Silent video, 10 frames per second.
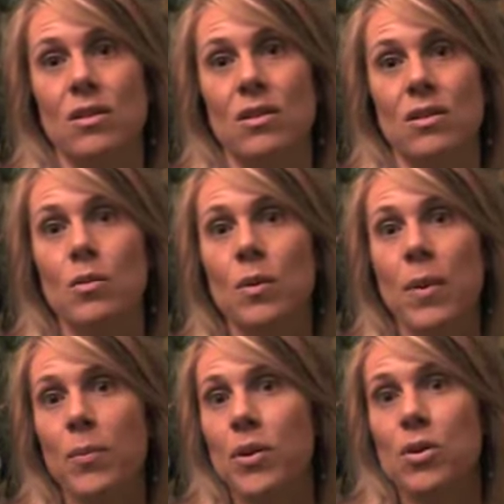to
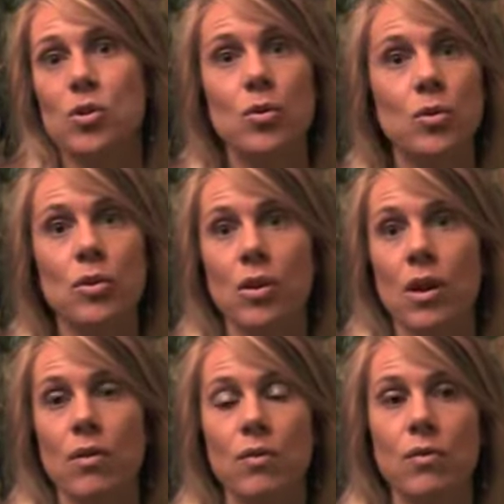remember the truth
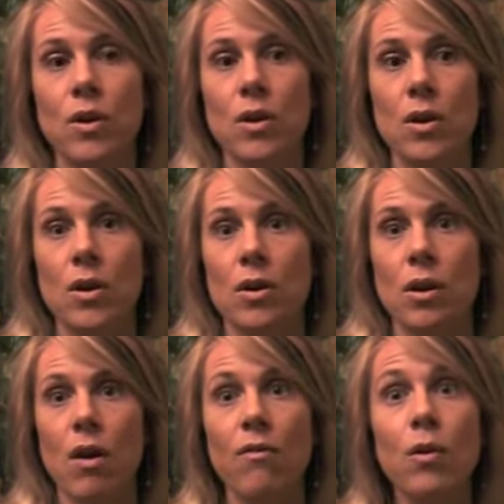of
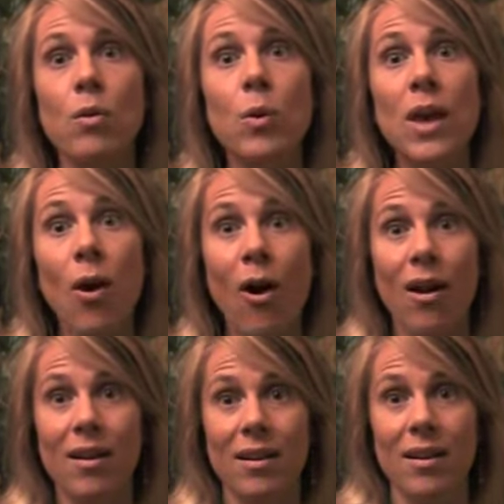who we are,